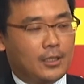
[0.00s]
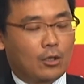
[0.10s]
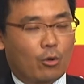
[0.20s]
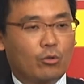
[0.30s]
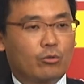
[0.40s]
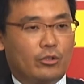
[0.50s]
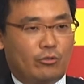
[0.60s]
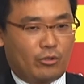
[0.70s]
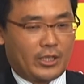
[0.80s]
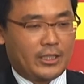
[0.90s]
According to the
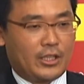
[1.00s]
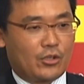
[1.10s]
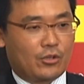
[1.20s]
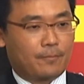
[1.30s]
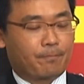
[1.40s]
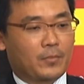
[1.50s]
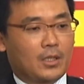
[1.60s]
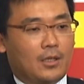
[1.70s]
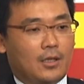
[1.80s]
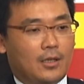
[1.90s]
United Nations,
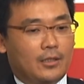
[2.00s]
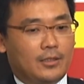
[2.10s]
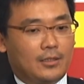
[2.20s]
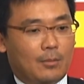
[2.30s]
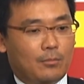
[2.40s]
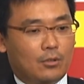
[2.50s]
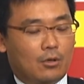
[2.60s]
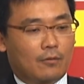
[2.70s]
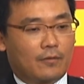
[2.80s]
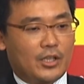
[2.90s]
the number
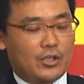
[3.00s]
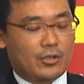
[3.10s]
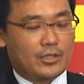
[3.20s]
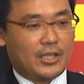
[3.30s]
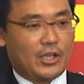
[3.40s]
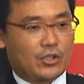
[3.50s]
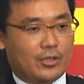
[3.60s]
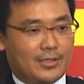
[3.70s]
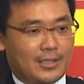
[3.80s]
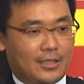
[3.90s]
of Asians
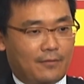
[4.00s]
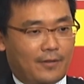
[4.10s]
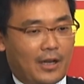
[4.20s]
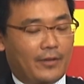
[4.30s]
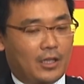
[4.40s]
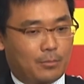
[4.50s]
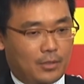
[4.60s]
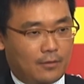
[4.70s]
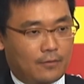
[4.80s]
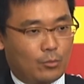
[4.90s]
aged 65 and
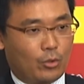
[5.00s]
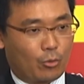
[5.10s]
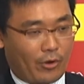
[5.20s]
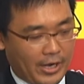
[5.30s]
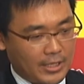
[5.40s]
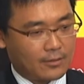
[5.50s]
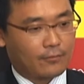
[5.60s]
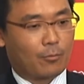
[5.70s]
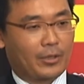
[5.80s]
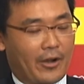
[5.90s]
above will rise
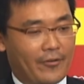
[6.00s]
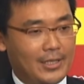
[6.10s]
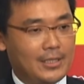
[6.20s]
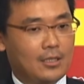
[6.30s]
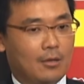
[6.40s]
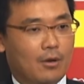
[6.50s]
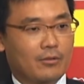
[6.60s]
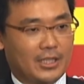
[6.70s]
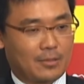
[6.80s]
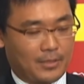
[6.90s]
from currently about
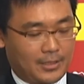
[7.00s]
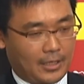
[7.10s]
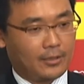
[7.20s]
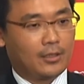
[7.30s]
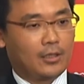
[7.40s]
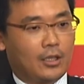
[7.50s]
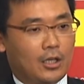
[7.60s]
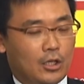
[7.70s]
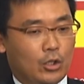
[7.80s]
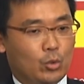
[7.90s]
6%
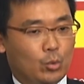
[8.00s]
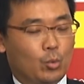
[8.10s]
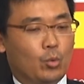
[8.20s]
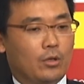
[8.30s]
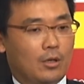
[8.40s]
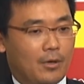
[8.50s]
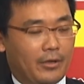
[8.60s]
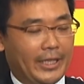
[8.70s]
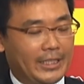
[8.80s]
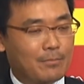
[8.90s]
to
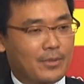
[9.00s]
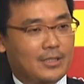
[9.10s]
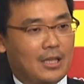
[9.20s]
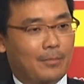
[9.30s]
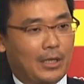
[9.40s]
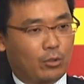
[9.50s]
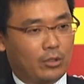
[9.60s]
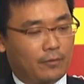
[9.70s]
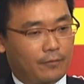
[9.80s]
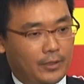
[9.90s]
about 18% by
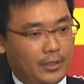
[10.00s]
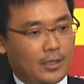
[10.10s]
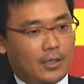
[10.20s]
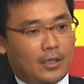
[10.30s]
2050.